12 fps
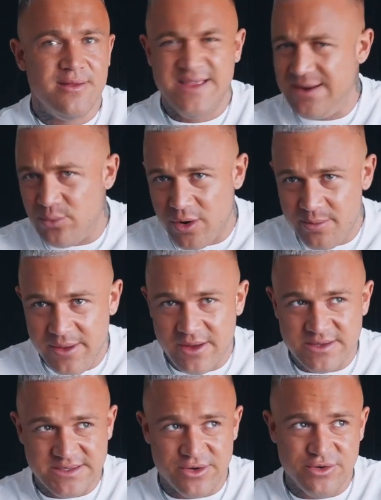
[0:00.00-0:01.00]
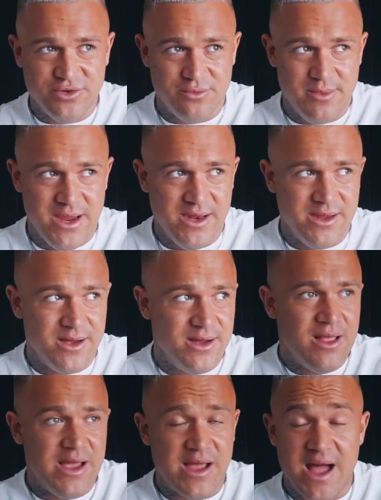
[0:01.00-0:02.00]
Didn't want to be on social media.
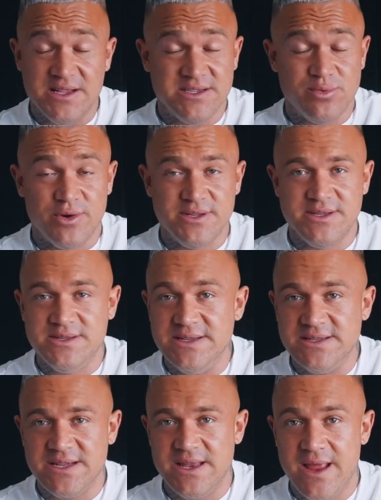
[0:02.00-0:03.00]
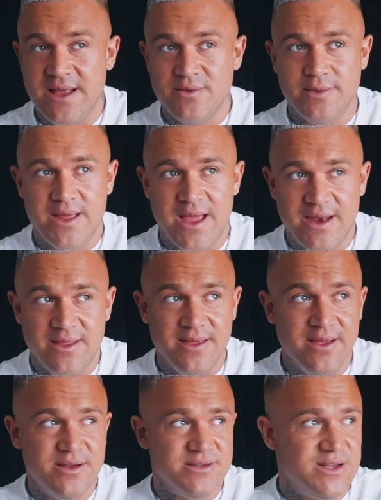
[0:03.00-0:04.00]
Like, I just wanted to disconnect with
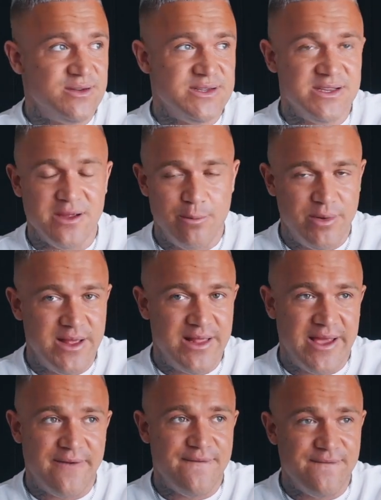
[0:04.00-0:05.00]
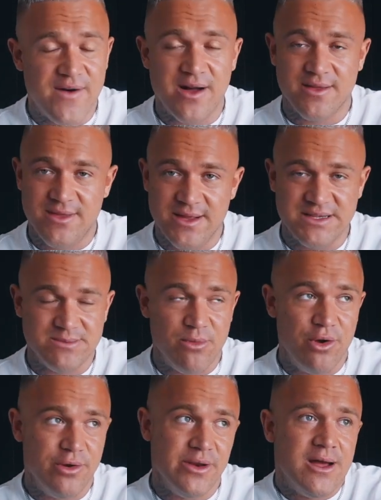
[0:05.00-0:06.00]
anything because I was in complete like fuck this mode.